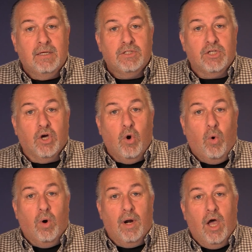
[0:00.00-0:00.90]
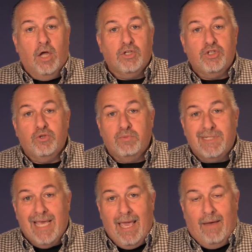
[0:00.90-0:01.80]
to court on June
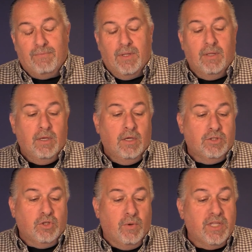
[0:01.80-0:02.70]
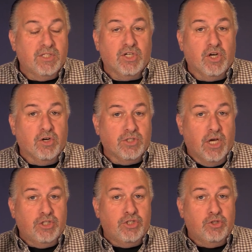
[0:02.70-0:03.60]
tenth. So, and this occurs
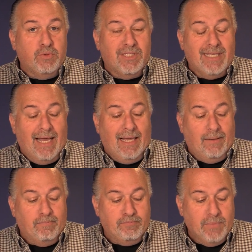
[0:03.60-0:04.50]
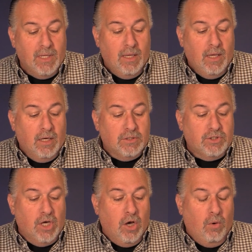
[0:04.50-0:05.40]
on June second.
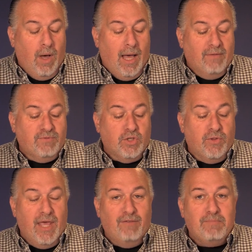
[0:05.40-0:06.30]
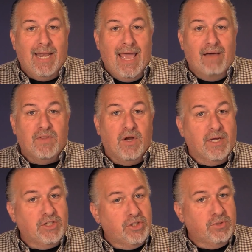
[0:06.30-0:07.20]
So, uh, so they've been having their
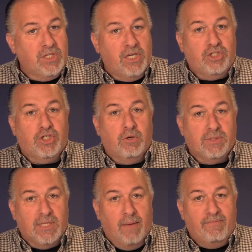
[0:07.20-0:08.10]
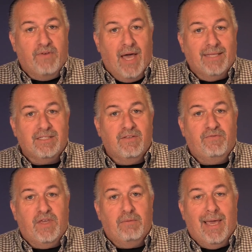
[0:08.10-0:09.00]
issues. He shows up, finds the
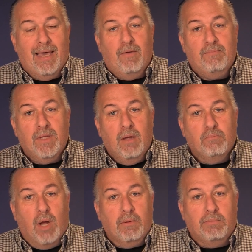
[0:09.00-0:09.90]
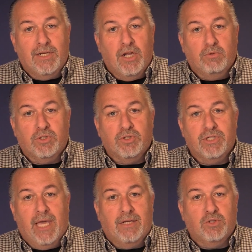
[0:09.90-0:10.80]
female, probably knows her
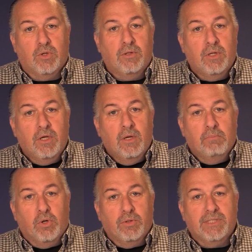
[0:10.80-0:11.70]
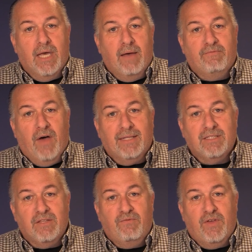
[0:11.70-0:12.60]
schedule, pulls up,
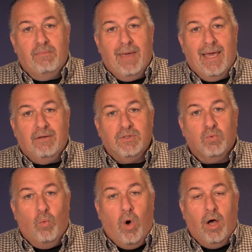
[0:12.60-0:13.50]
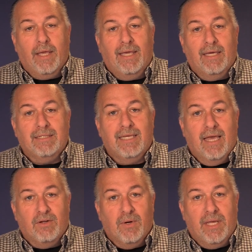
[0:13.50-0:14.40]
finds the females walking in
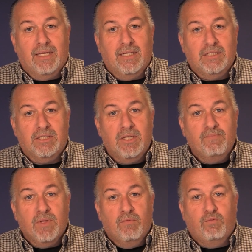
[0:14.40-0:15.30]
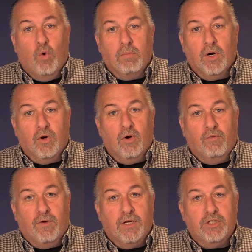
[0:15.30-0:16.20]
together. His former
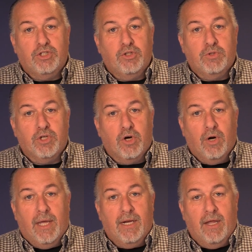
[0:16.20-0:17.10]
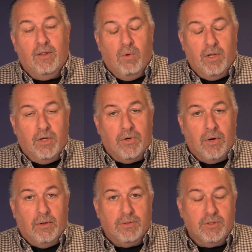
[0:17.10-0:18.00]
girlfriend shoots her and another one of the
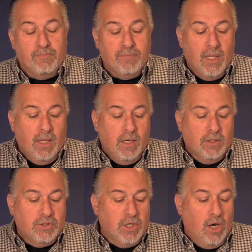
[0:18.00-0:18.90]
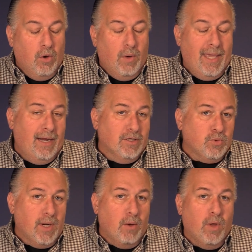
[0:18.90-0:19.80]
girls. So here's
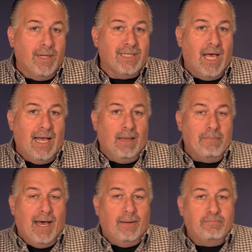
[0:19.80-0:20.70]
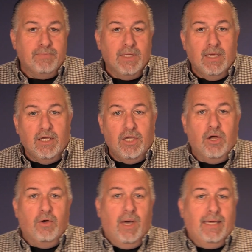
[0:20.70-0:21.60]
what I want to talk about. You
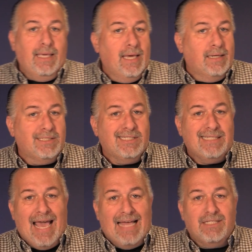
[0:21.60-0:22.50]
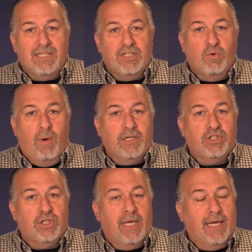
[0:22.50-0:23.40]
know, again, sad
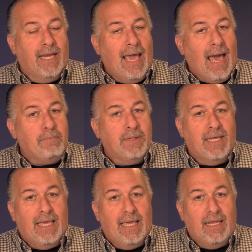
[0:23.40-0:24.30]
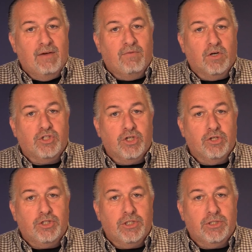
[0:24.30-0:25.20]
situation. It could happen to any of our
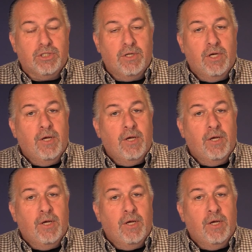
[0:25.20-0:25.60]
churches.